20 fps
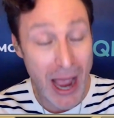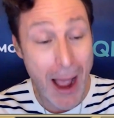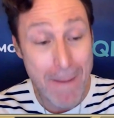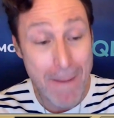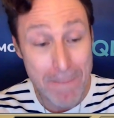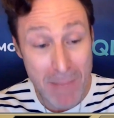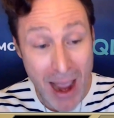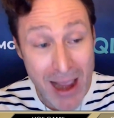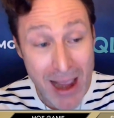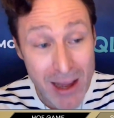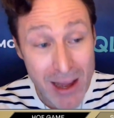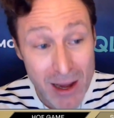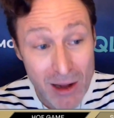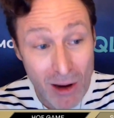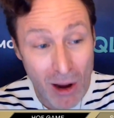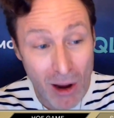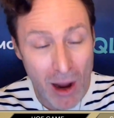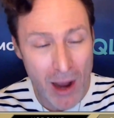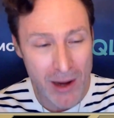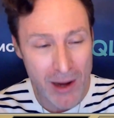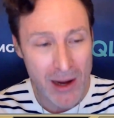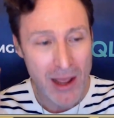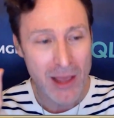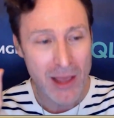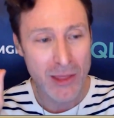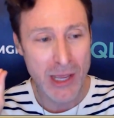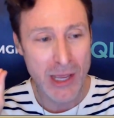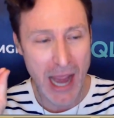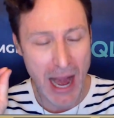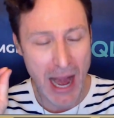I'm banking on
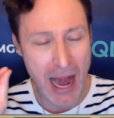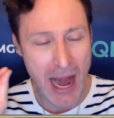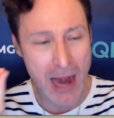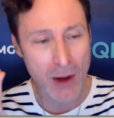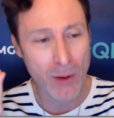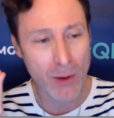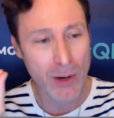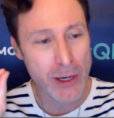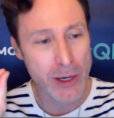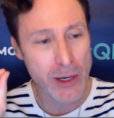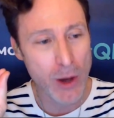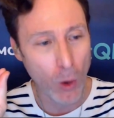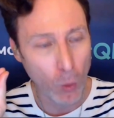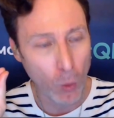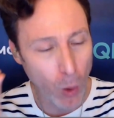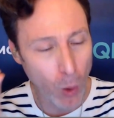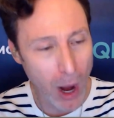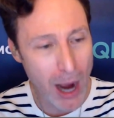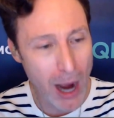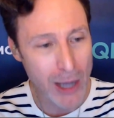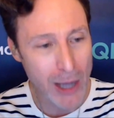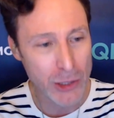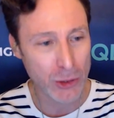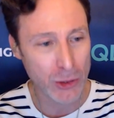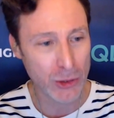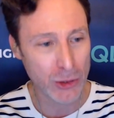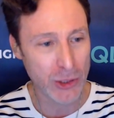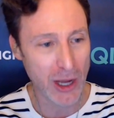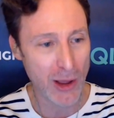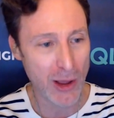the Aaron
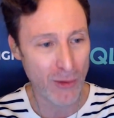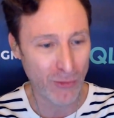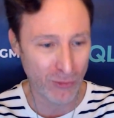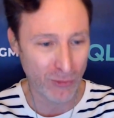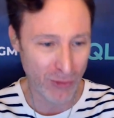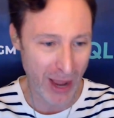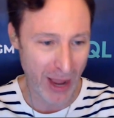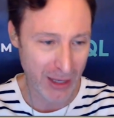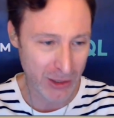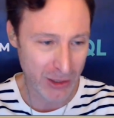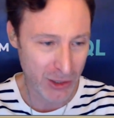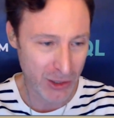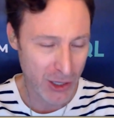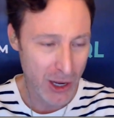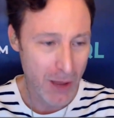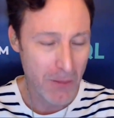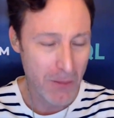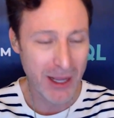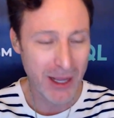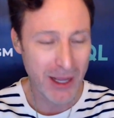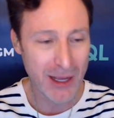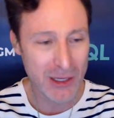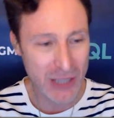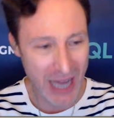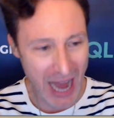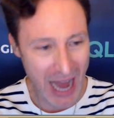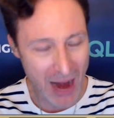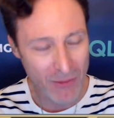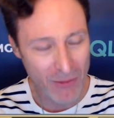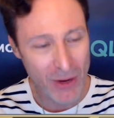Rodgers effect, because
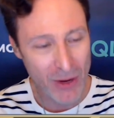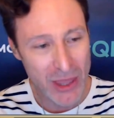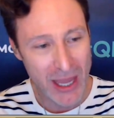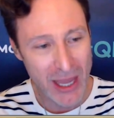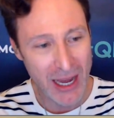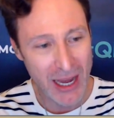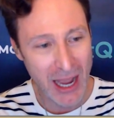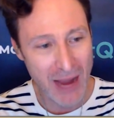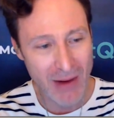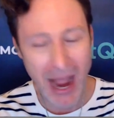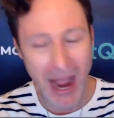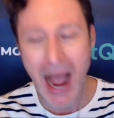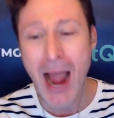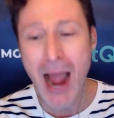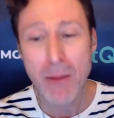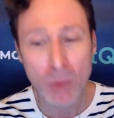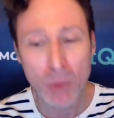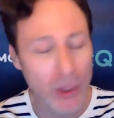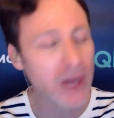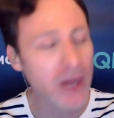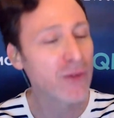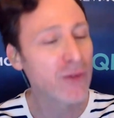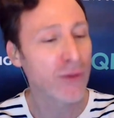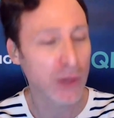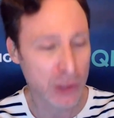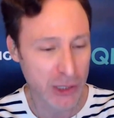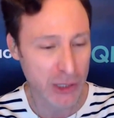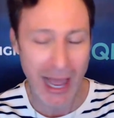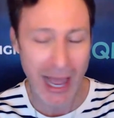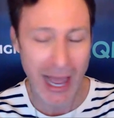everything I'm rooting
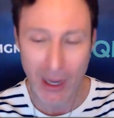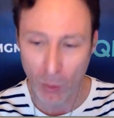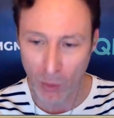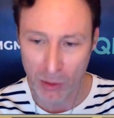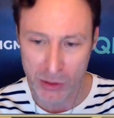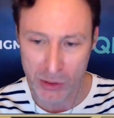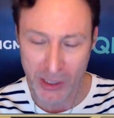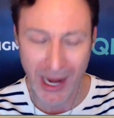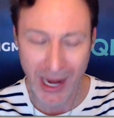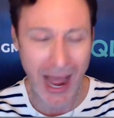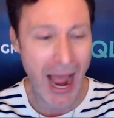for Zach Wilson.